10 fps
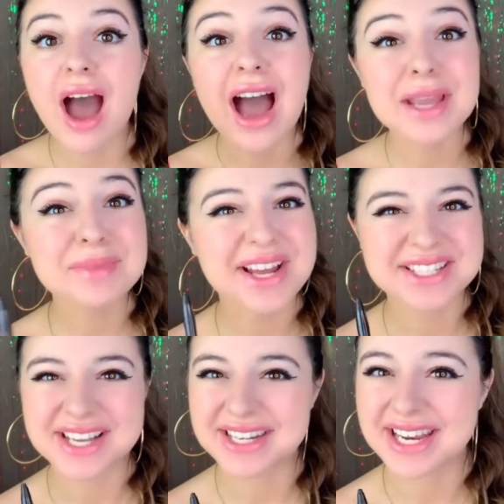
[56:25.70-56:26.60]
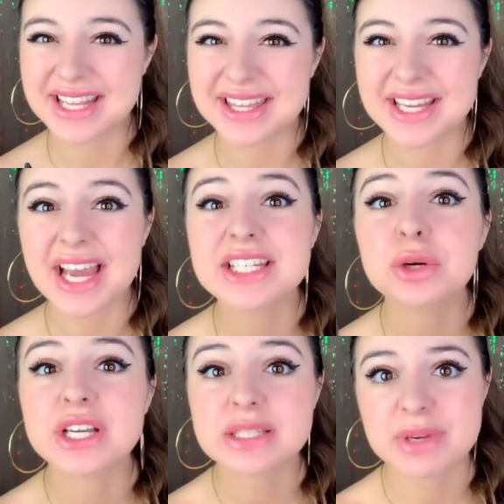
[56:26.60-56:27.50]
I am not signing anything
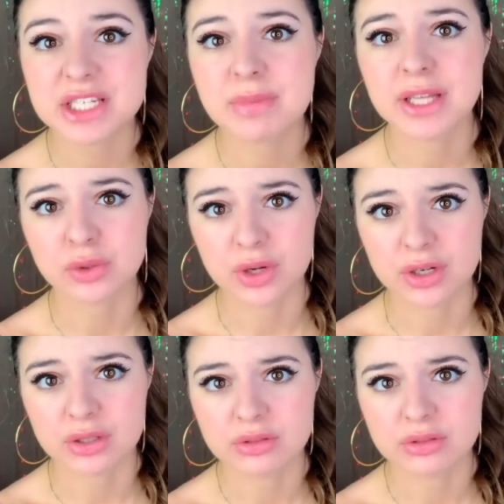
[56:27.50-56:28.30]
until I speak to my lawyer.